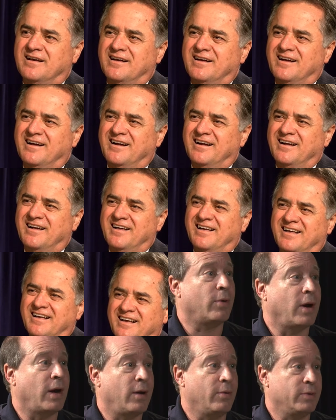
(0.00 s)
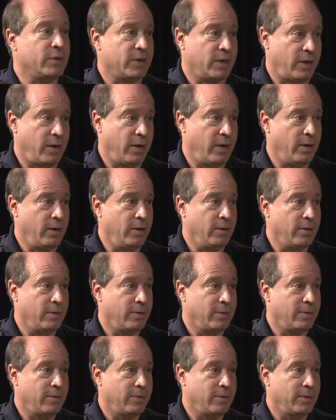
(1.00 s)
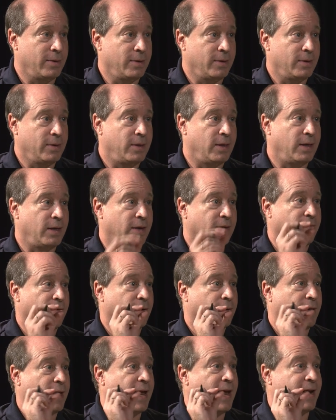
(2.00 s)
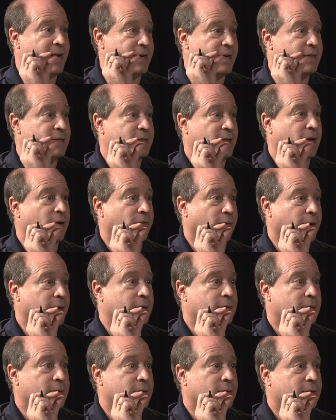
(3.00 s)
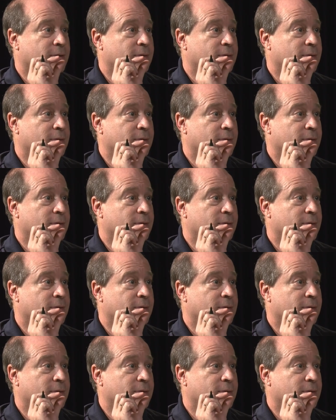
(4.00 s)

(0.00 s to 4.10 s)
Back in the day when I was a kid, They'd give her candy cigarettes